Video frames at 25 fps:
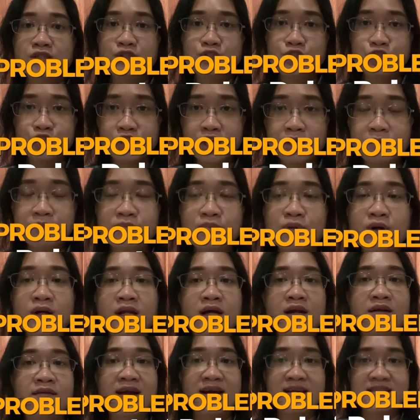job
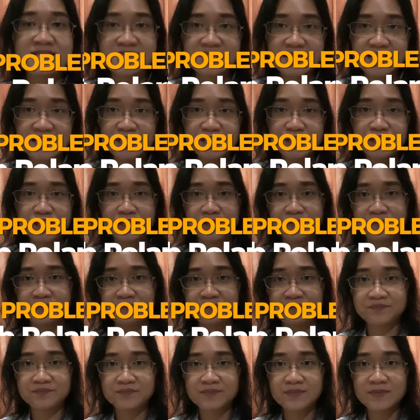polarization.
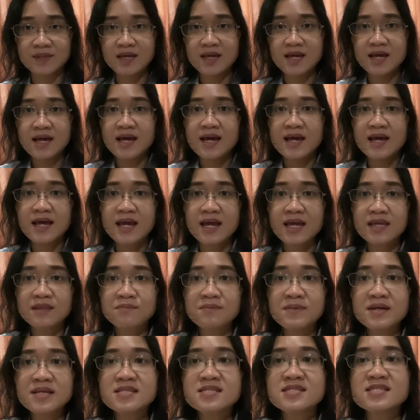It
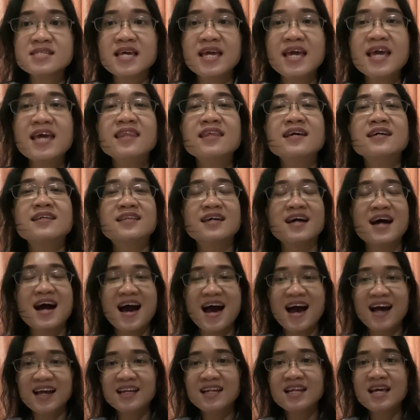means either the
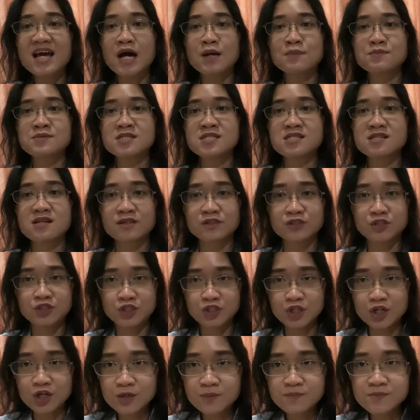highly abstract
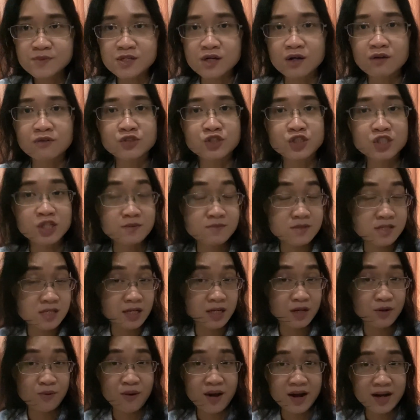jobs or jobs
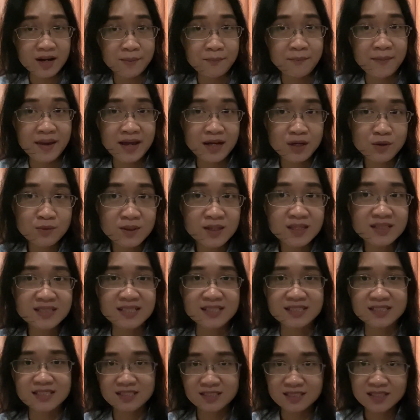requiring manual
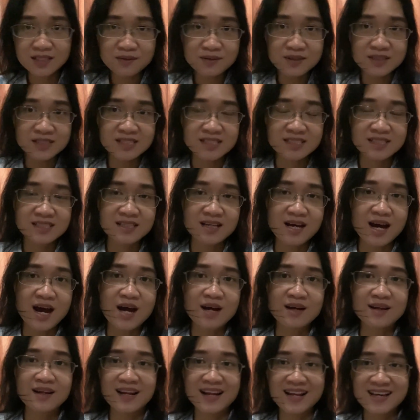dexterity
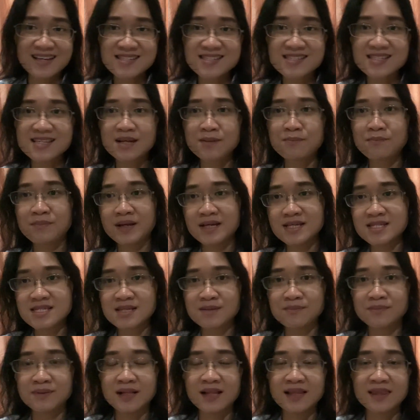are less
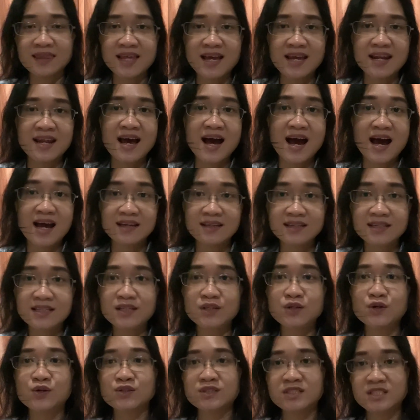replaceable than highly
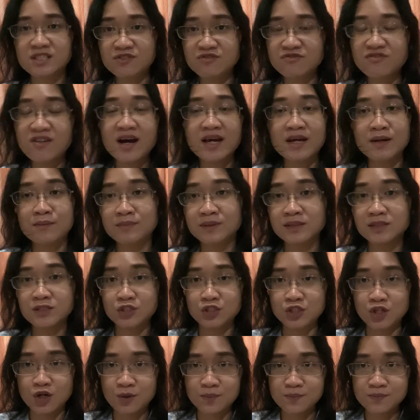codifiable
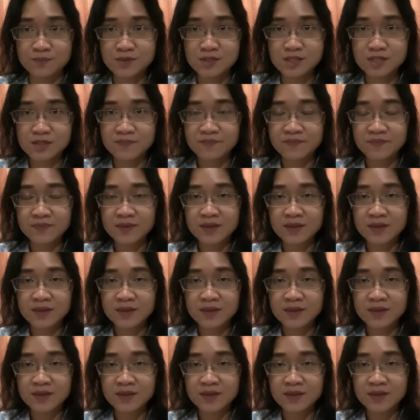jobs.